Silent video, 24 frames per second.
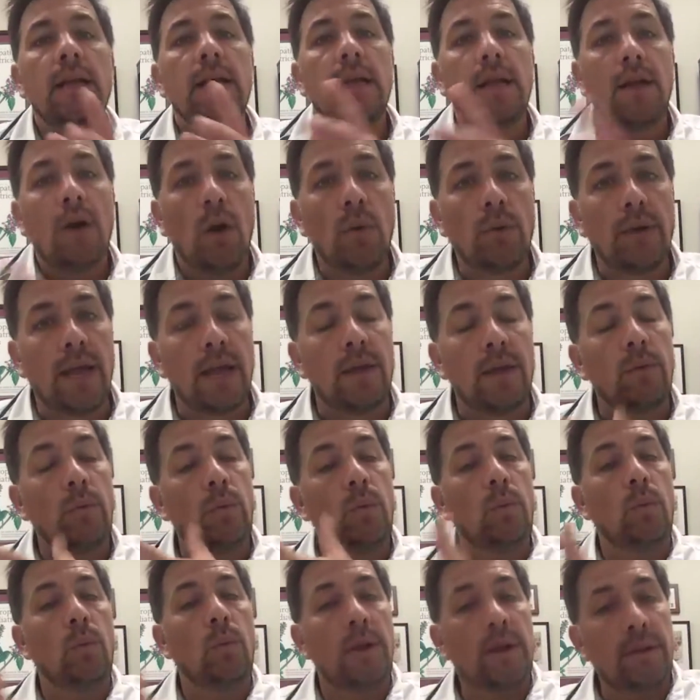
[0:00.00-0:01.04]
Okay,
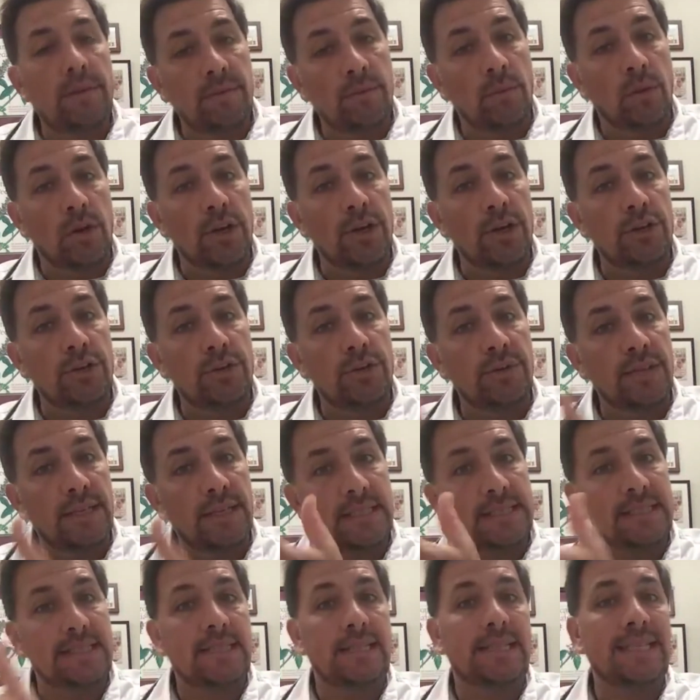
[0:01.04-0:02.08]
we're going to do
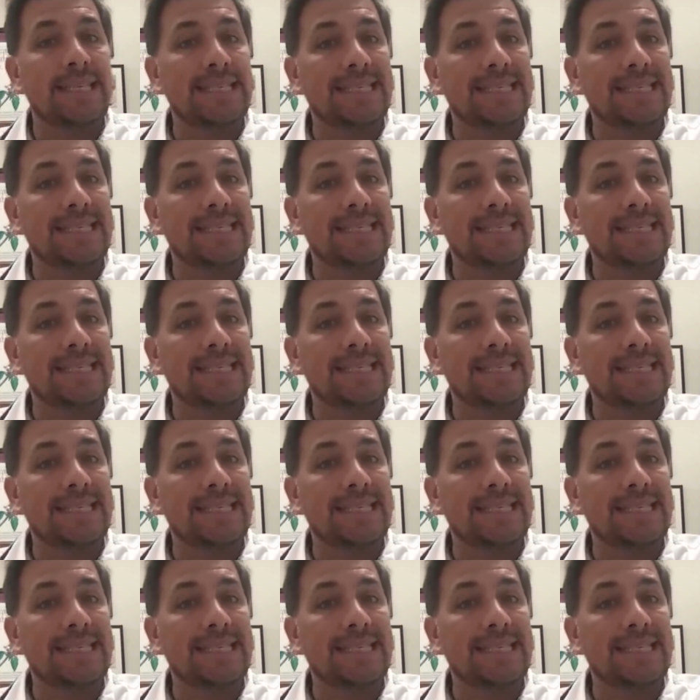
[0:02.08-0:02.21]
this